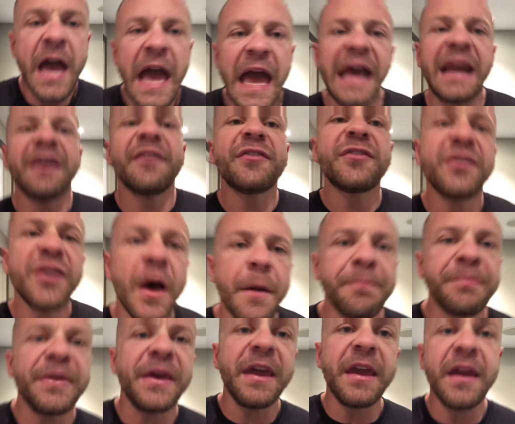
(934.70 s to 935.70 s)
And if
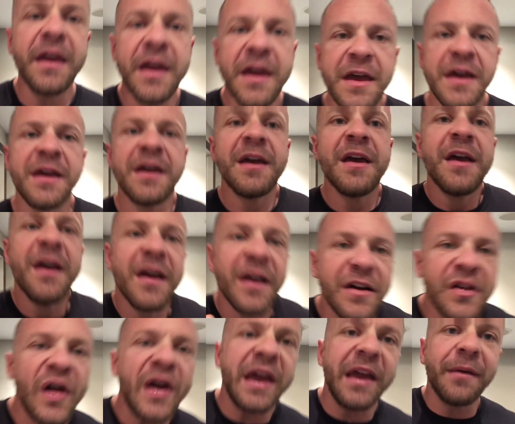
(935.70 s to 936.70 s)
something
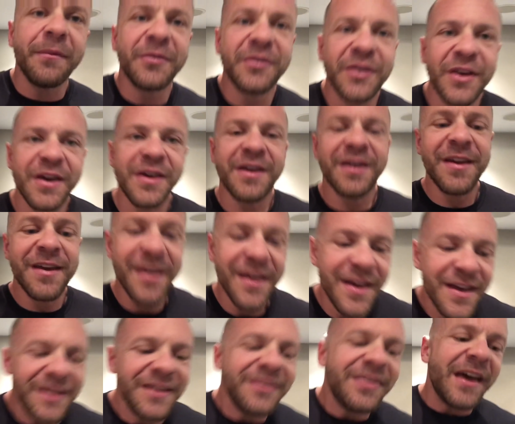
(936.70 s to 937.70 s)
claims
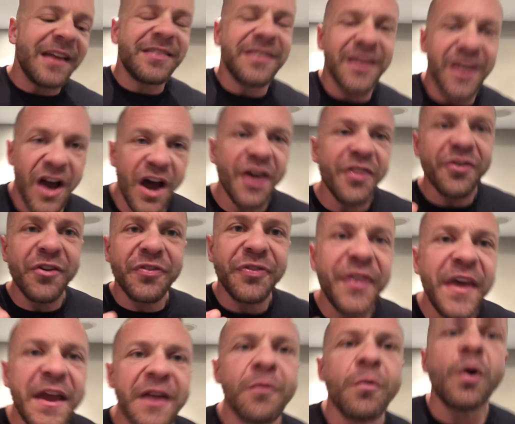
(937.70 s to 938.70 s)
that the other
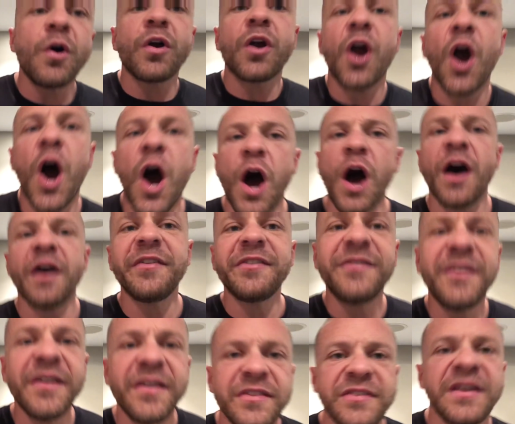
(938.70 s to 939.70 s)
thing will
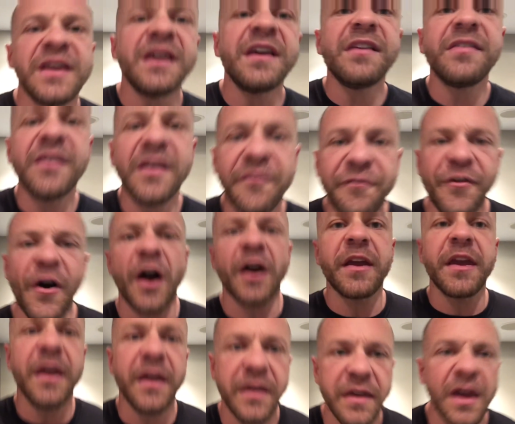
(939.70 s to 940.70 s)
cause disease and
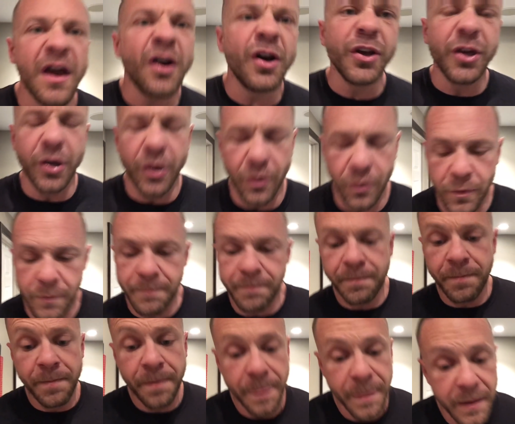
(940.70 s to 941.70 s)
fucking kill you,
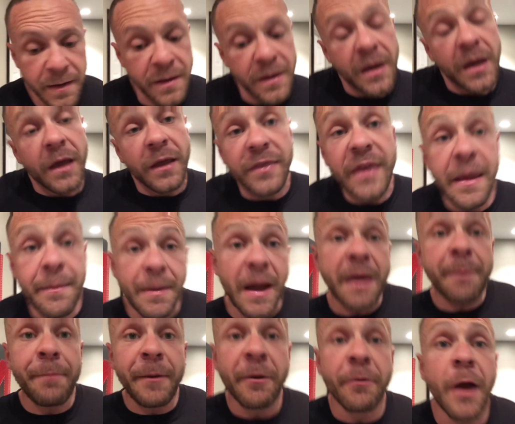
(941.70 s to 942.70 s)
they
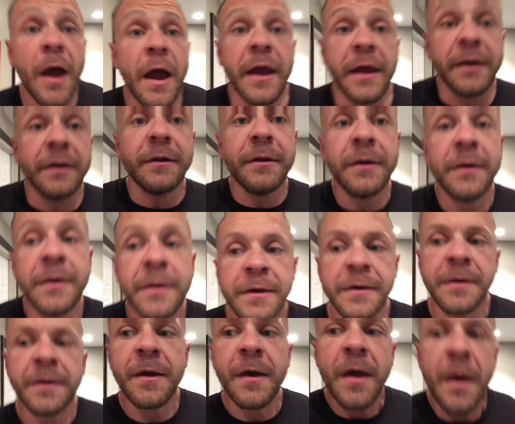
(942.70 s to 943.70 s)
might be right.
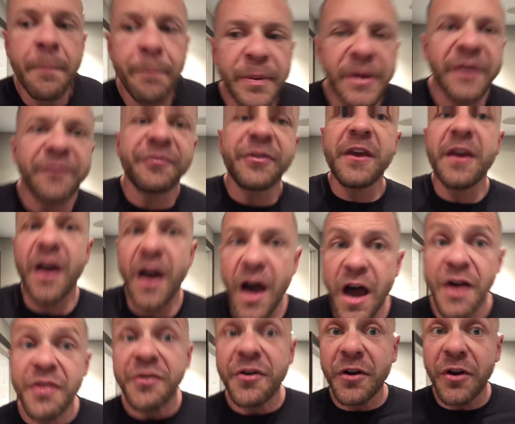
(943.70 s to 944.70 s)
But if the
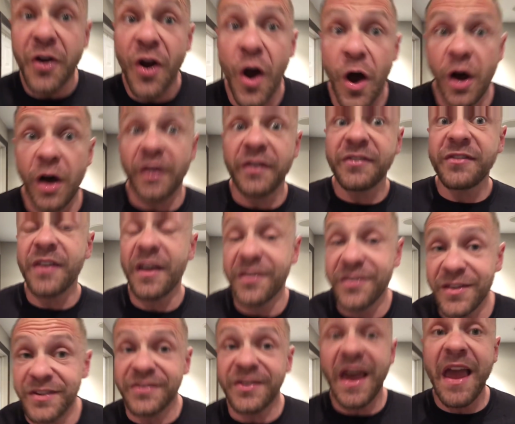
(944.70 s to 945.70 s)
other cause says
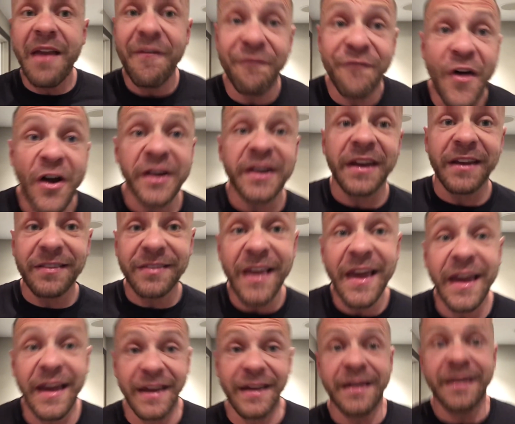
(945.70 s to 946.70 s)
the same fucking
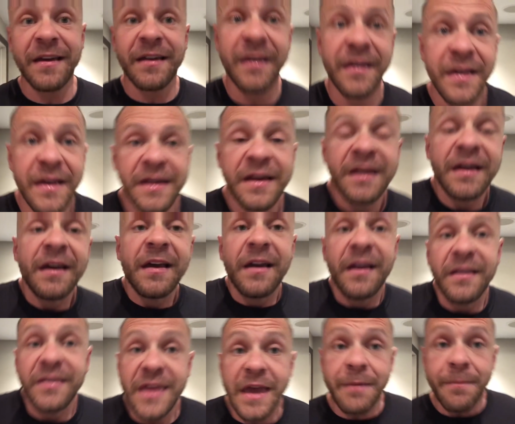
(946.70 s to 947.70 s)
thing,
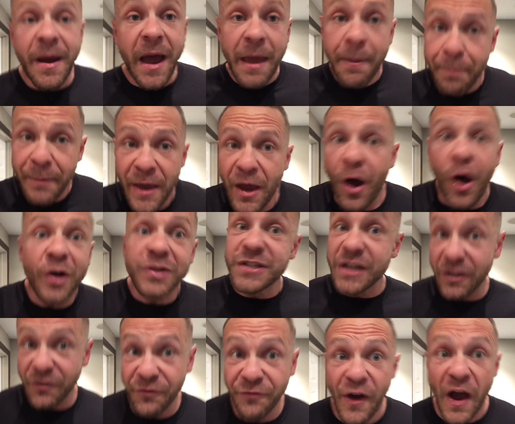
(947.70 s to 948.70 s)
they might be all
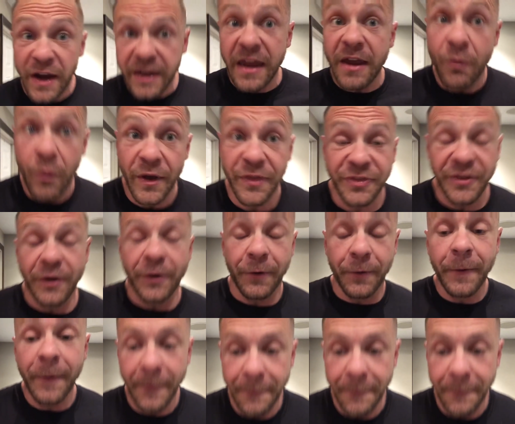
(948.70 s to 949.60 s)
just fucking with you.